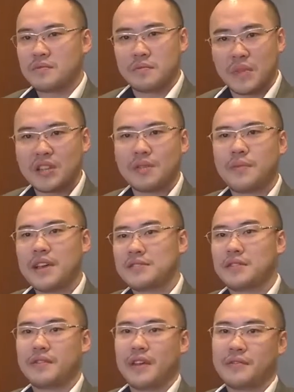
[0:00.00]
make the
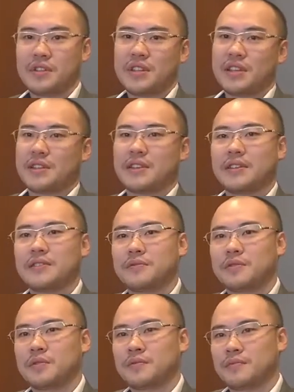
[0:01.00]
best of everything.
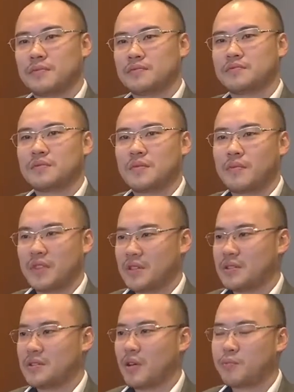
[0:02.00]

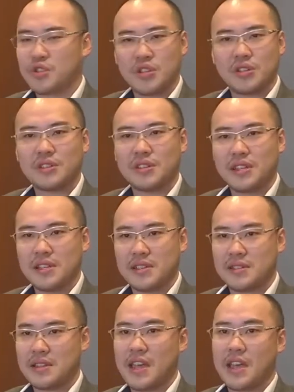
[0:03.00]
The opportunity
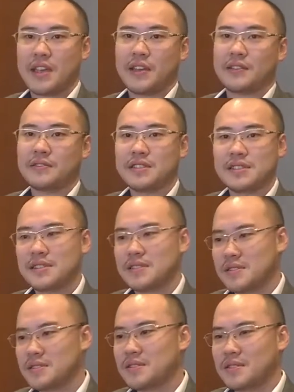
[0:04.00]
is there.
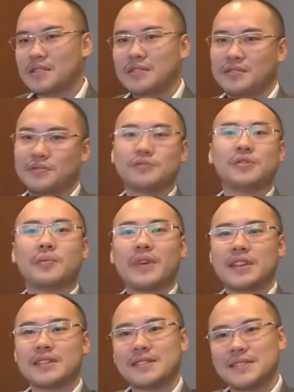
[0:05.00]
Just do your
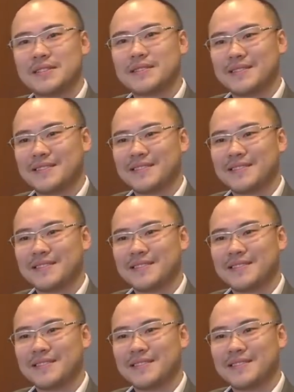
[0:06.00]
best.